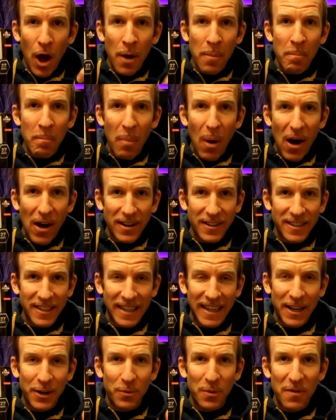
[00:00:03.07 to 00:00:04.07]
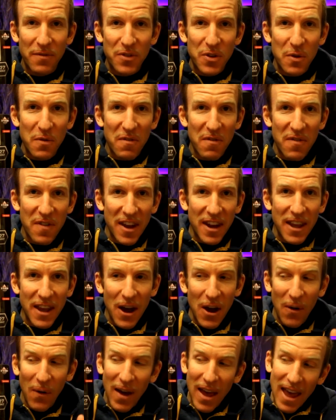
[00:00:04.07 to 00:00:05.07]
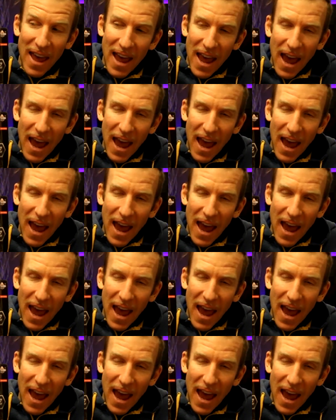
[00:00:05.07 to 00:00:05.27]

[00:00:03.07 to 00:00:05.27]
unboxing and review video.